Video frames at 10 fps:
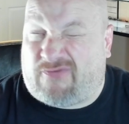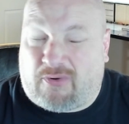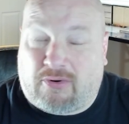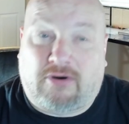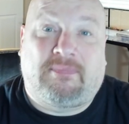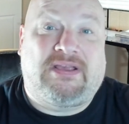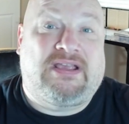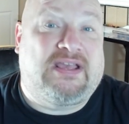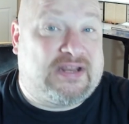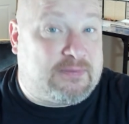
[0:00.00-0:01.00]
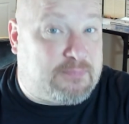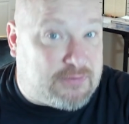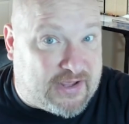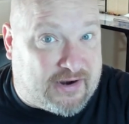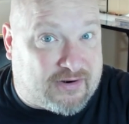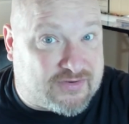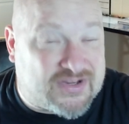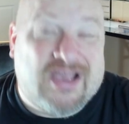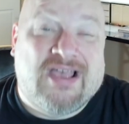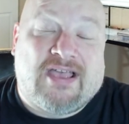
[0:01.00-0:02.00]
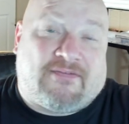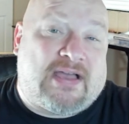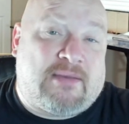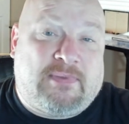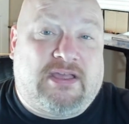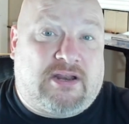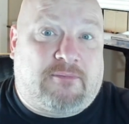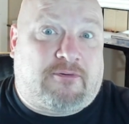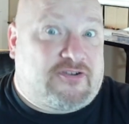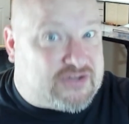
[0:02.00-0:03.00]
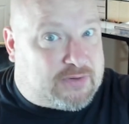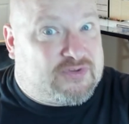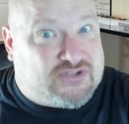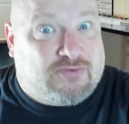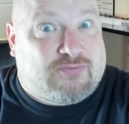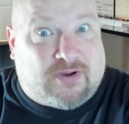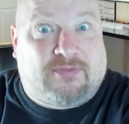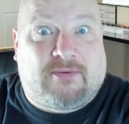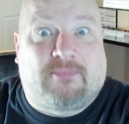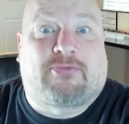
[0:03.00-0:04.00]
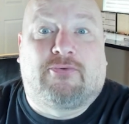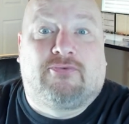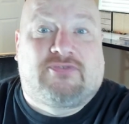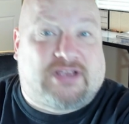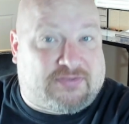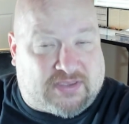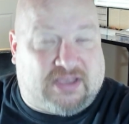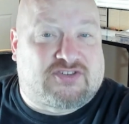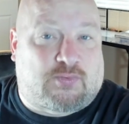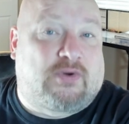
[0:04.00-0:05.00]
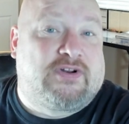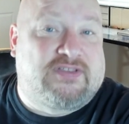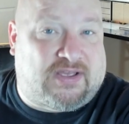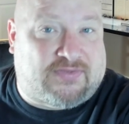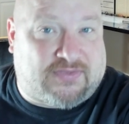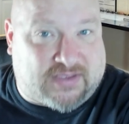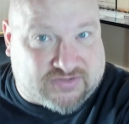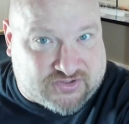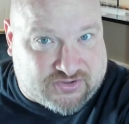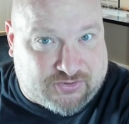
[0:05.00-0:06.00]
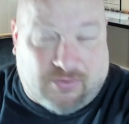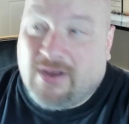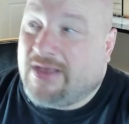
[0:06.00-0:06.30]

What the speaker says: for beginning players. If I had beginning players, I would still run them through Death Test 1 and Death Test 2.